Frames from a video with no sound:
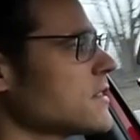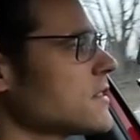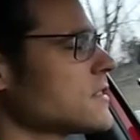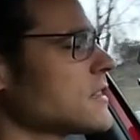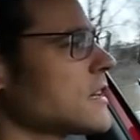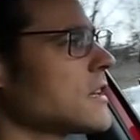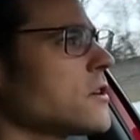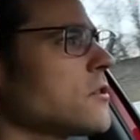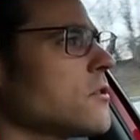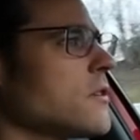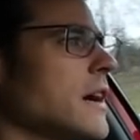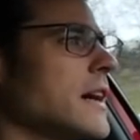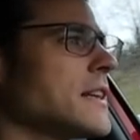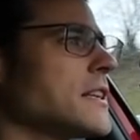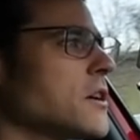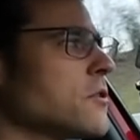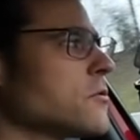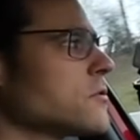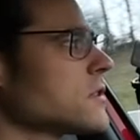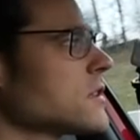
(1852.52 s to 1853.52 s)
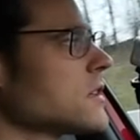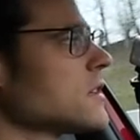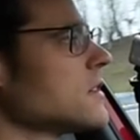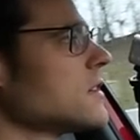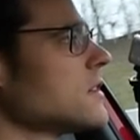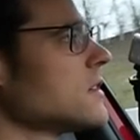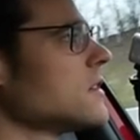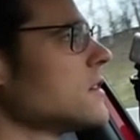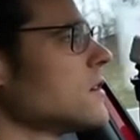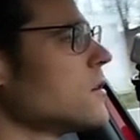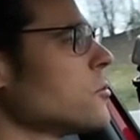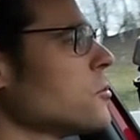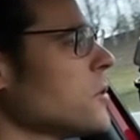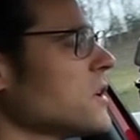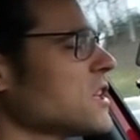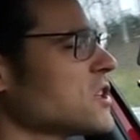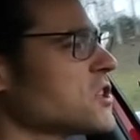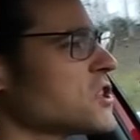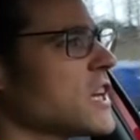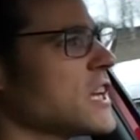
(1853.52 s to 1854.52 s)
and now I don't
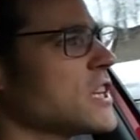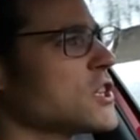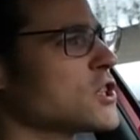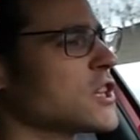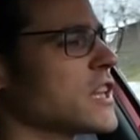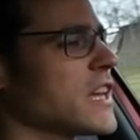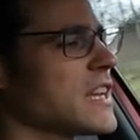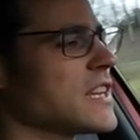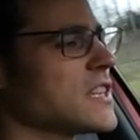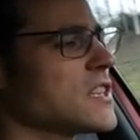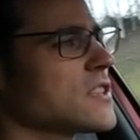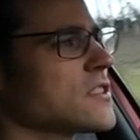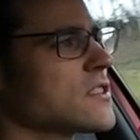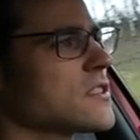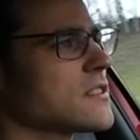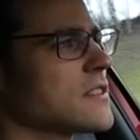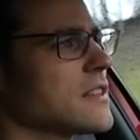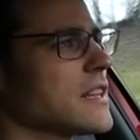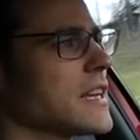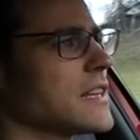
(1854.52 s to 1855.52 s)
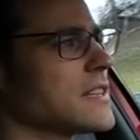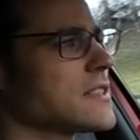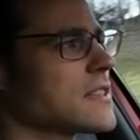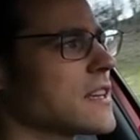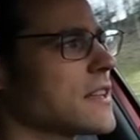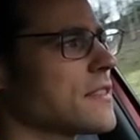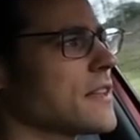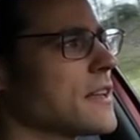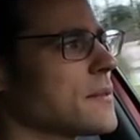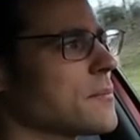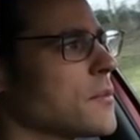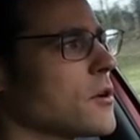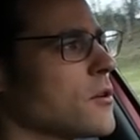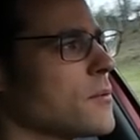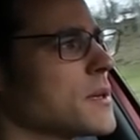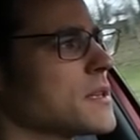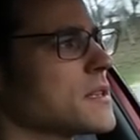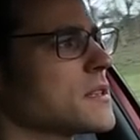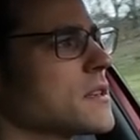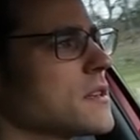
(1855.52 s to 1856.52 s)
want to change lanes, lanes at that
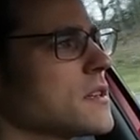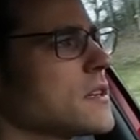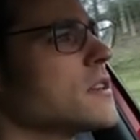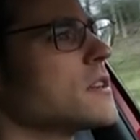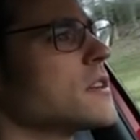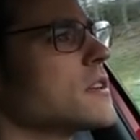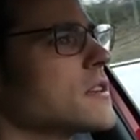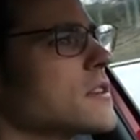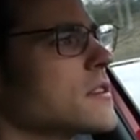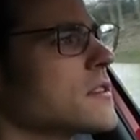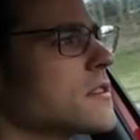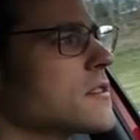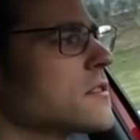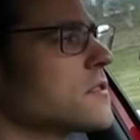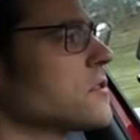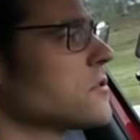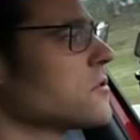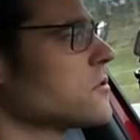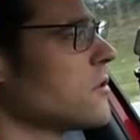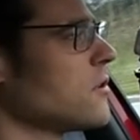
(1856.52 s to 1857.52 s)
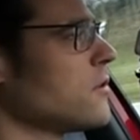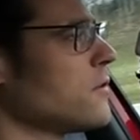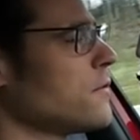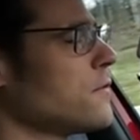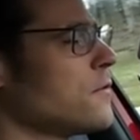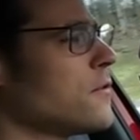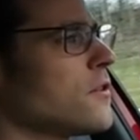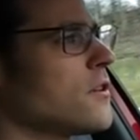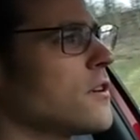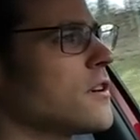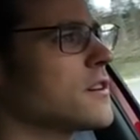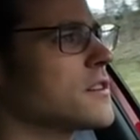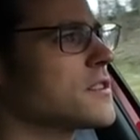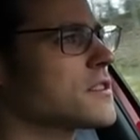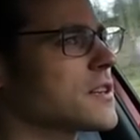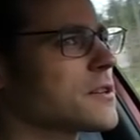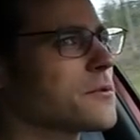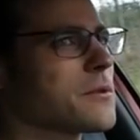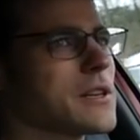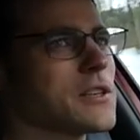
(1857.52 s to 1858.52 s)
moment. So Golf 4
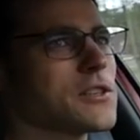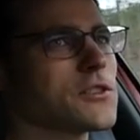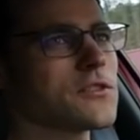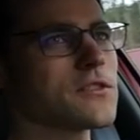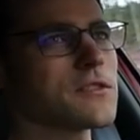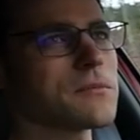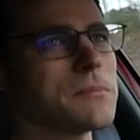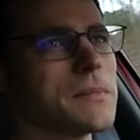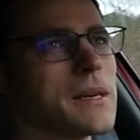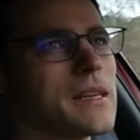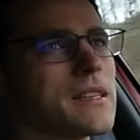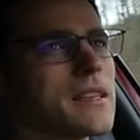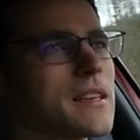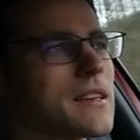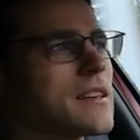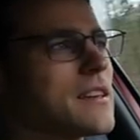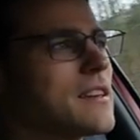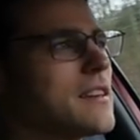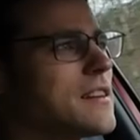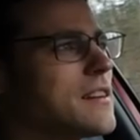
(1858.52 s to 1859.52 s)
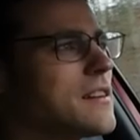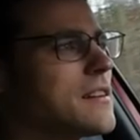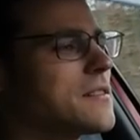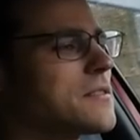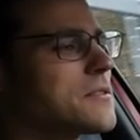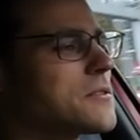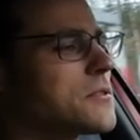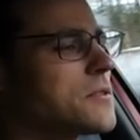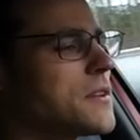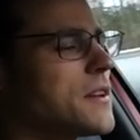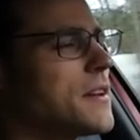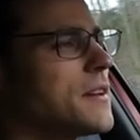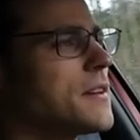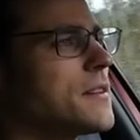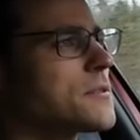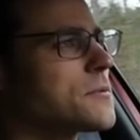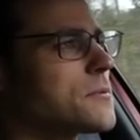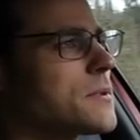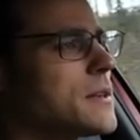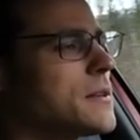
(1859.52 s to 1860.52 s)
generations meeting here today
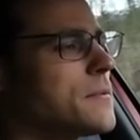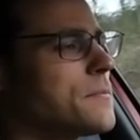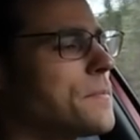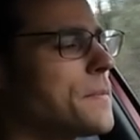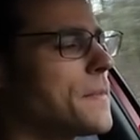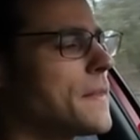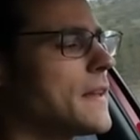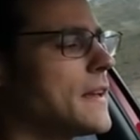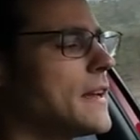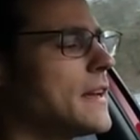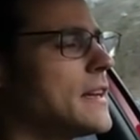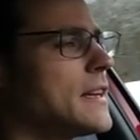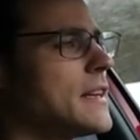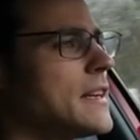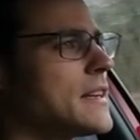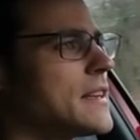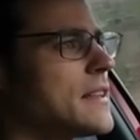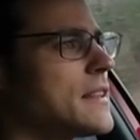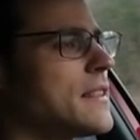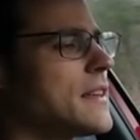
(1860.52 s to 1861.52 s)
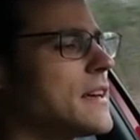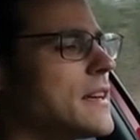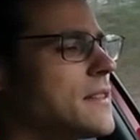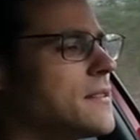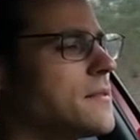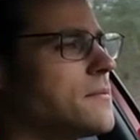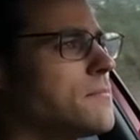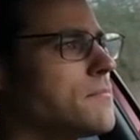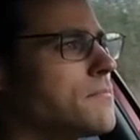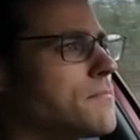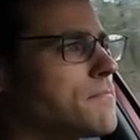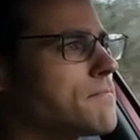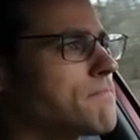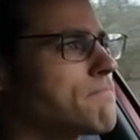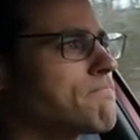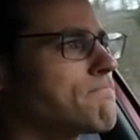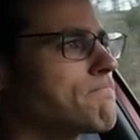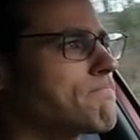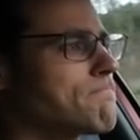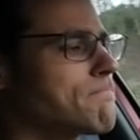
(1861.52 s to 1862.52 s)
as well. Then
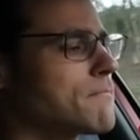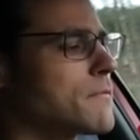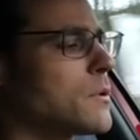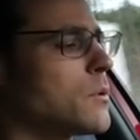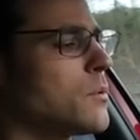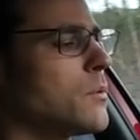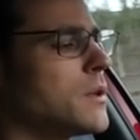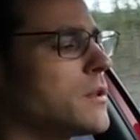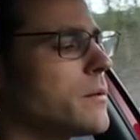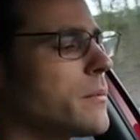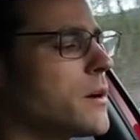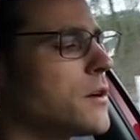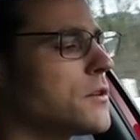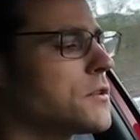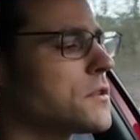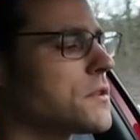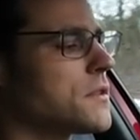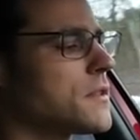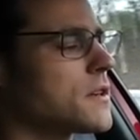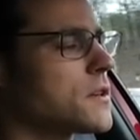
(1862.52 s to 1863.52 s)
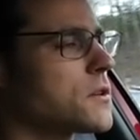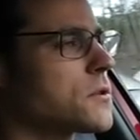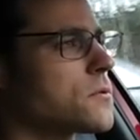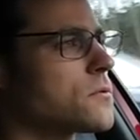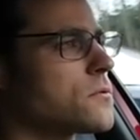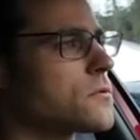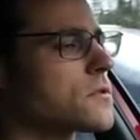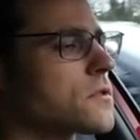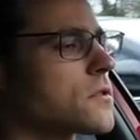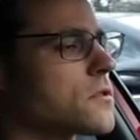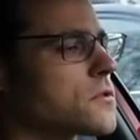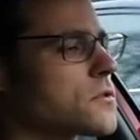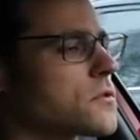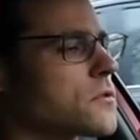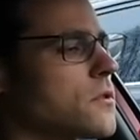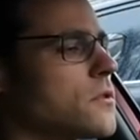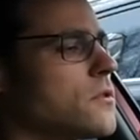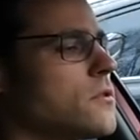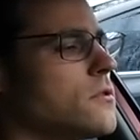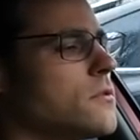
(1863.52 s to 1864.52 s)
what about the cruise
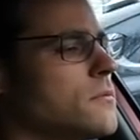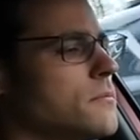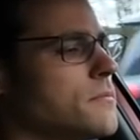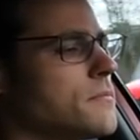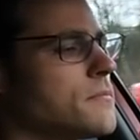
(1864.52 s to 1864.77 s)
control?